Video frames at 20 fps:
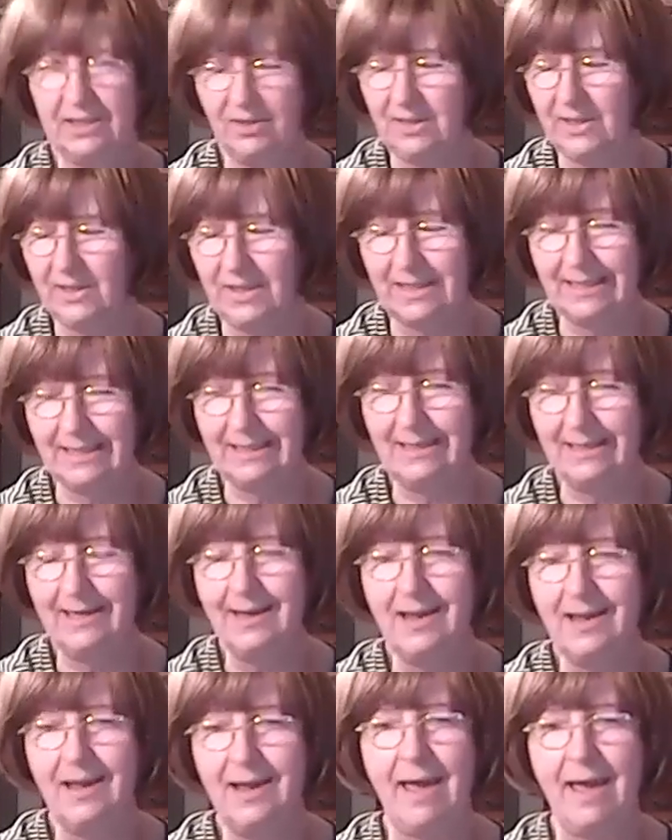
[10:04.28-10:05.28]
to learn.
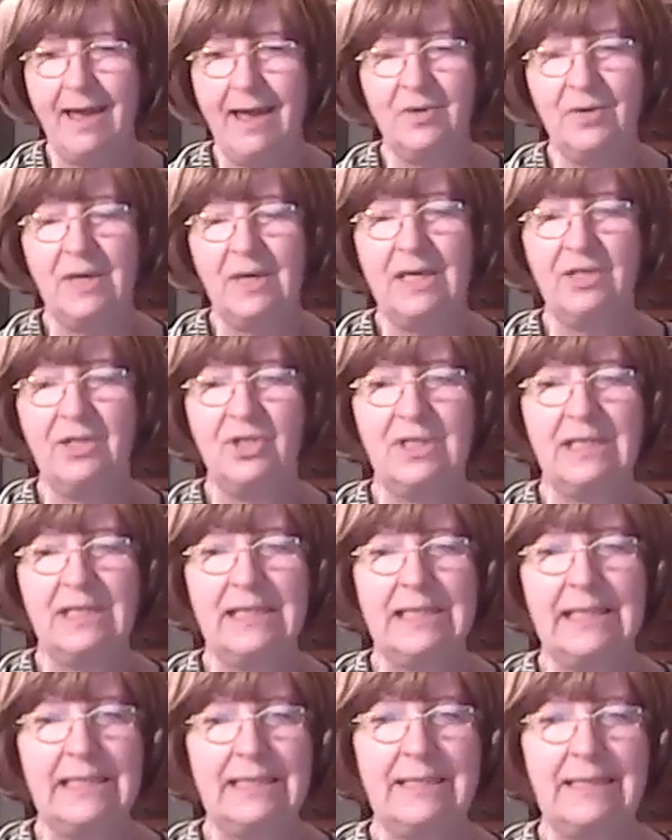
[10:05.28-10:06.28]
education
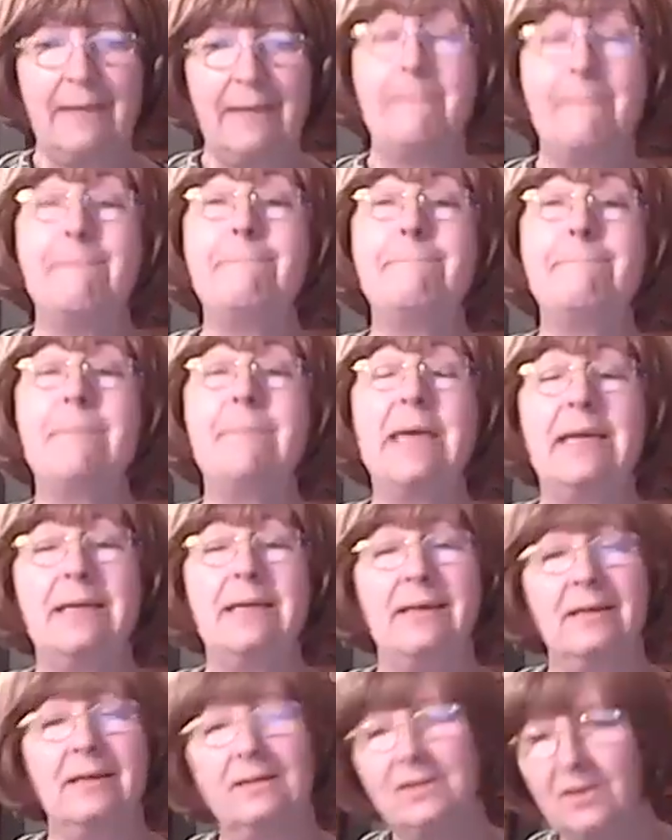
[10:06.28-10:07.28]
system may
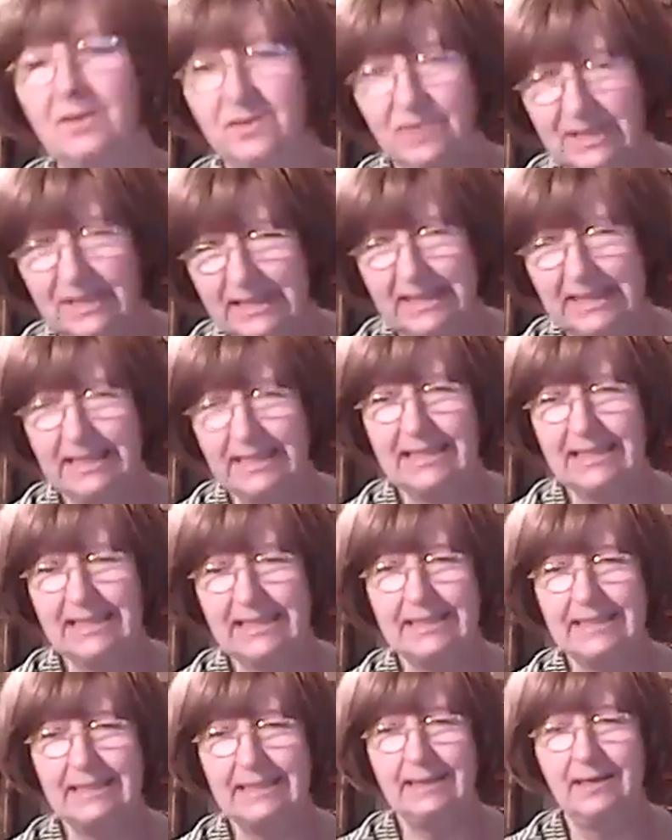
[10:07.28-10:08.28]
not consider this,